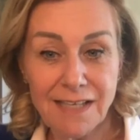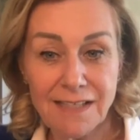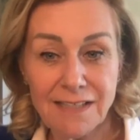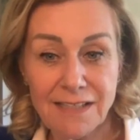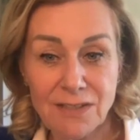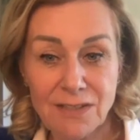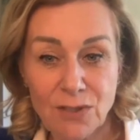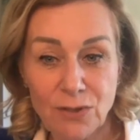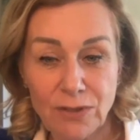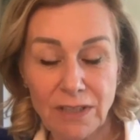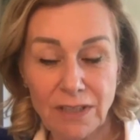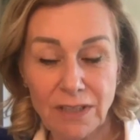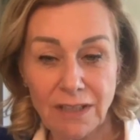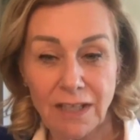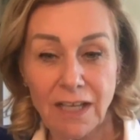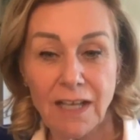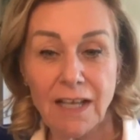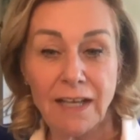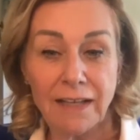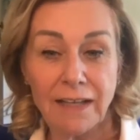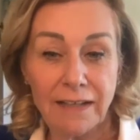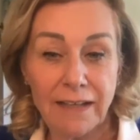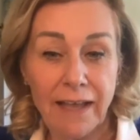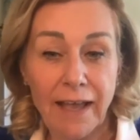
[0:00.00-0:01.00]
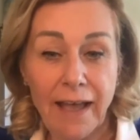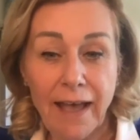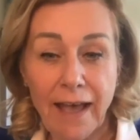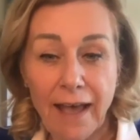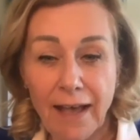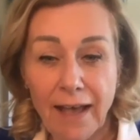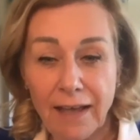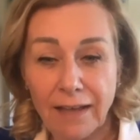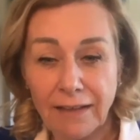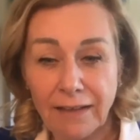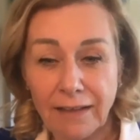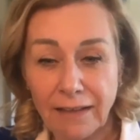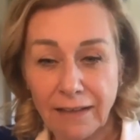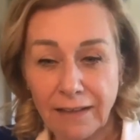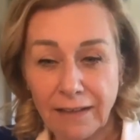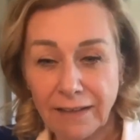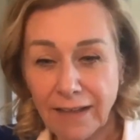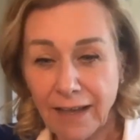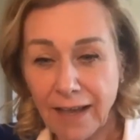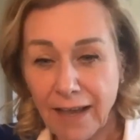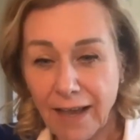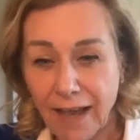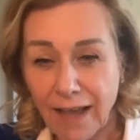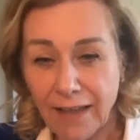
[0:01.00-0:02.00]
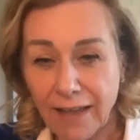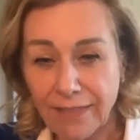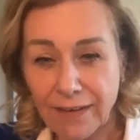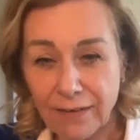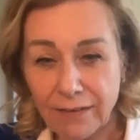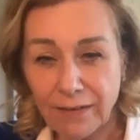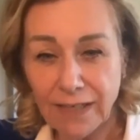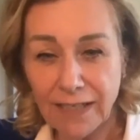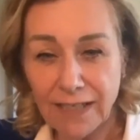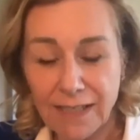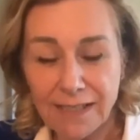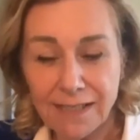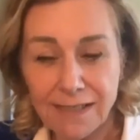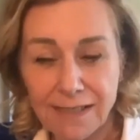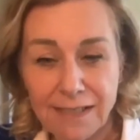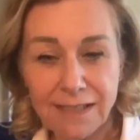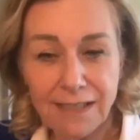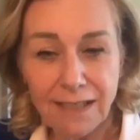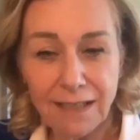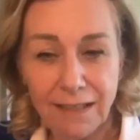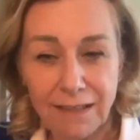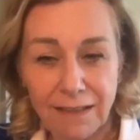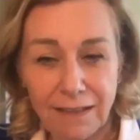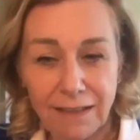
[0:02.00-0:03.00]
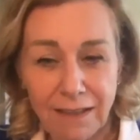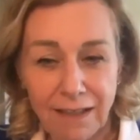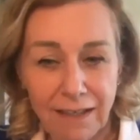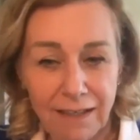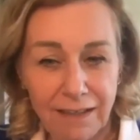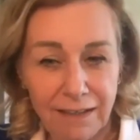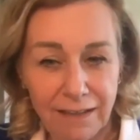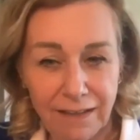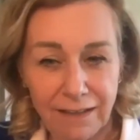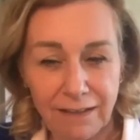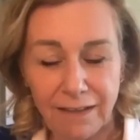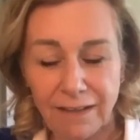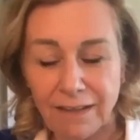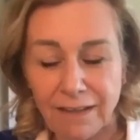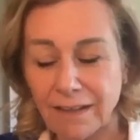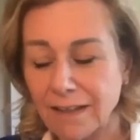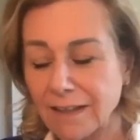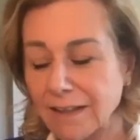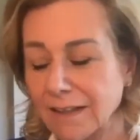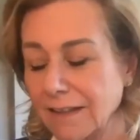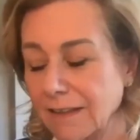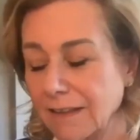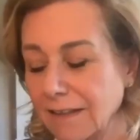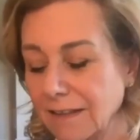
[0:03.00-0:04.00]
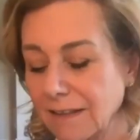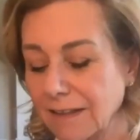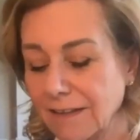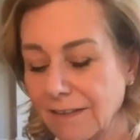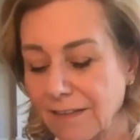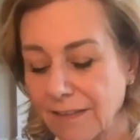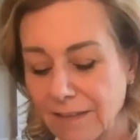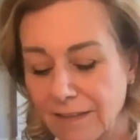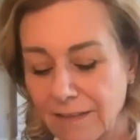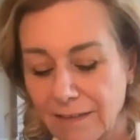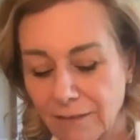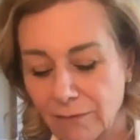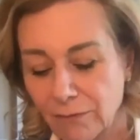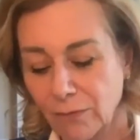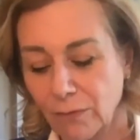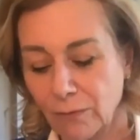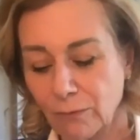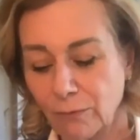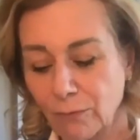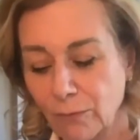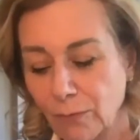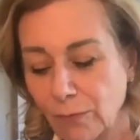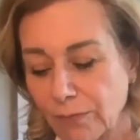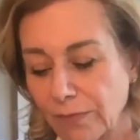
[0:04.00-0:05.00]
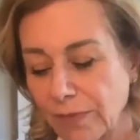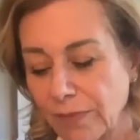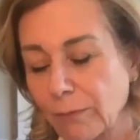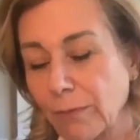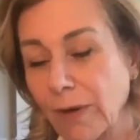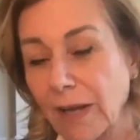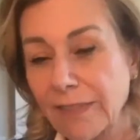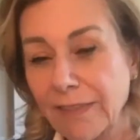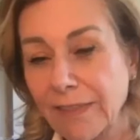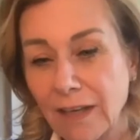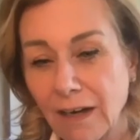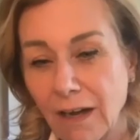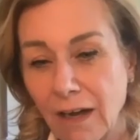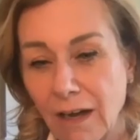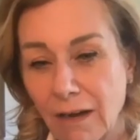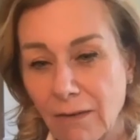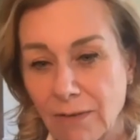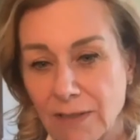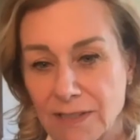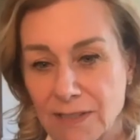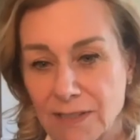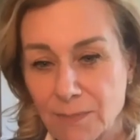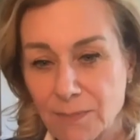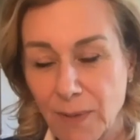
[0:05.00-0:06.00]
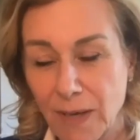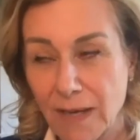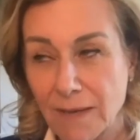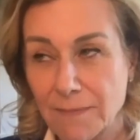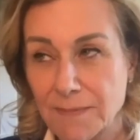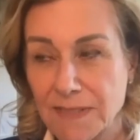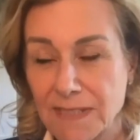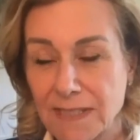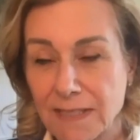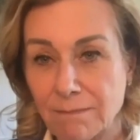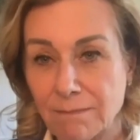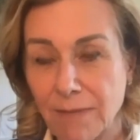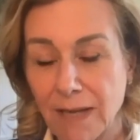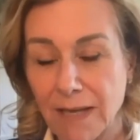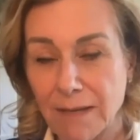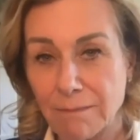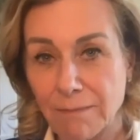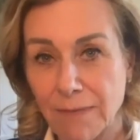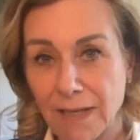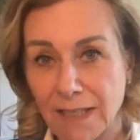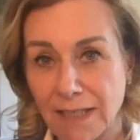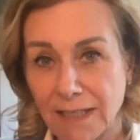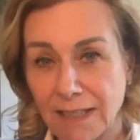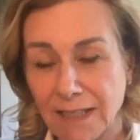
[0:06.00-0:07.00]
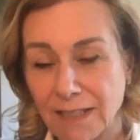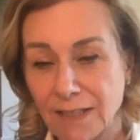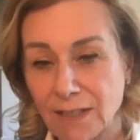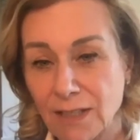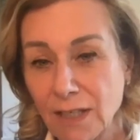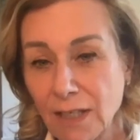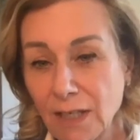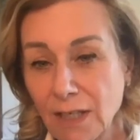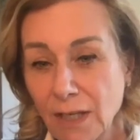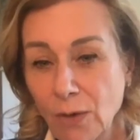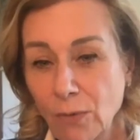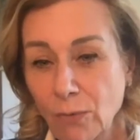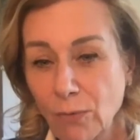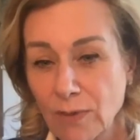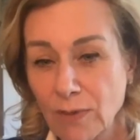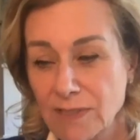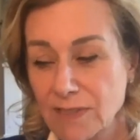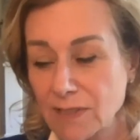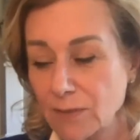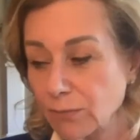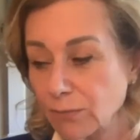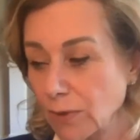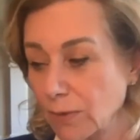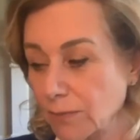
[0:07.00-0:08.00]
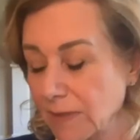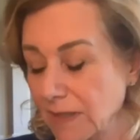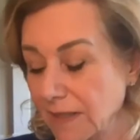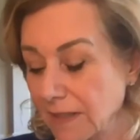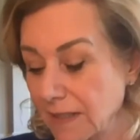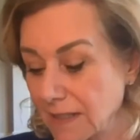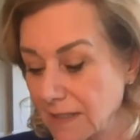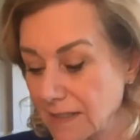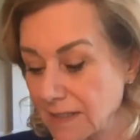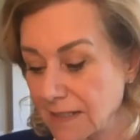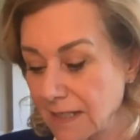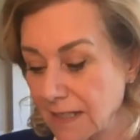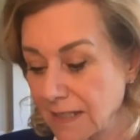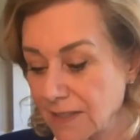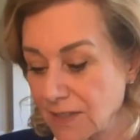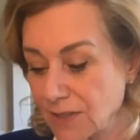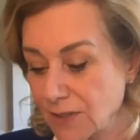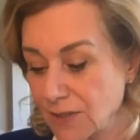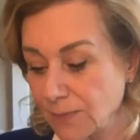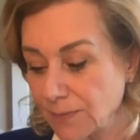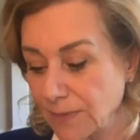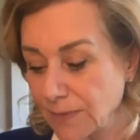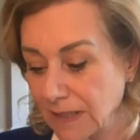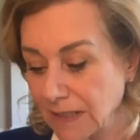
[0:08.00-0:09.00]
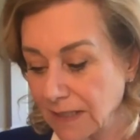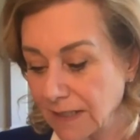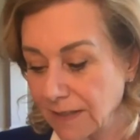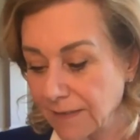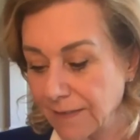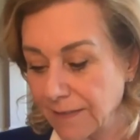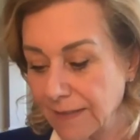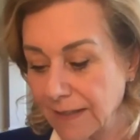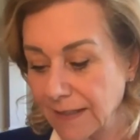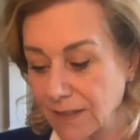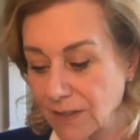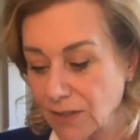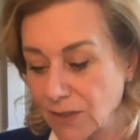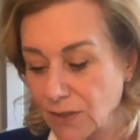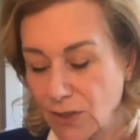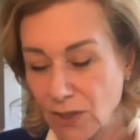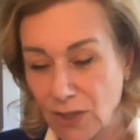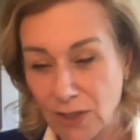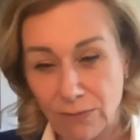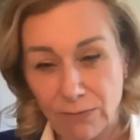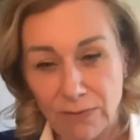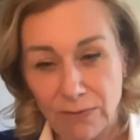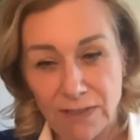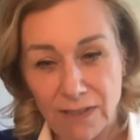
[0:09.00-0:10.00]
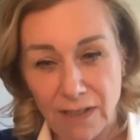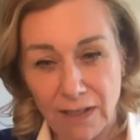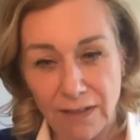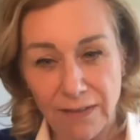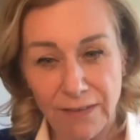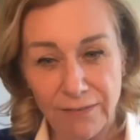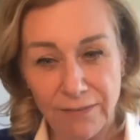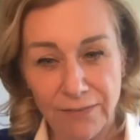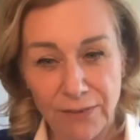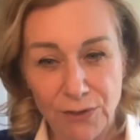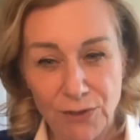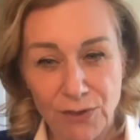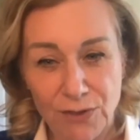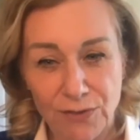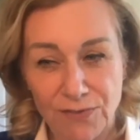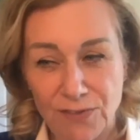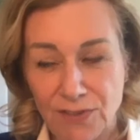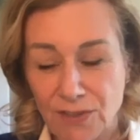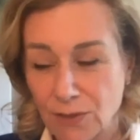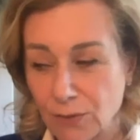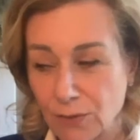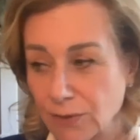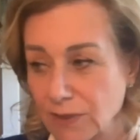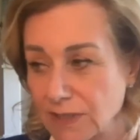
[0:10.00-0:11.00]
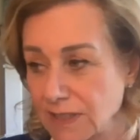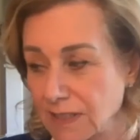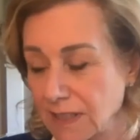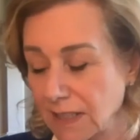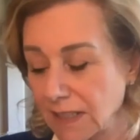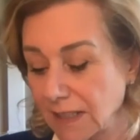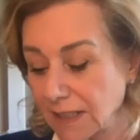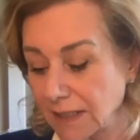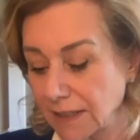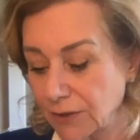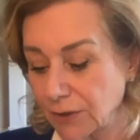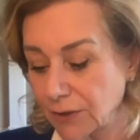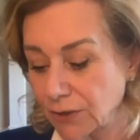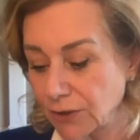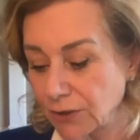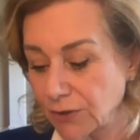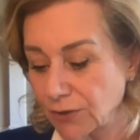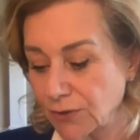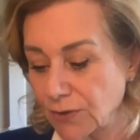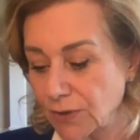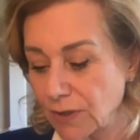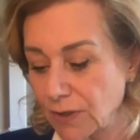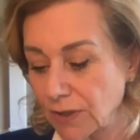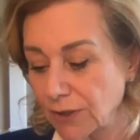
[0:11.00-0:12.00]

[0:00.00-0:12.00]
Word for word: Yeah, yeah. You don't yeah. have to mention their name. Yeah, there is. Uh, I, in, the, the one that always pops in my mind was the woman that said to me that she was on the verge of suicide. Her uh-huh.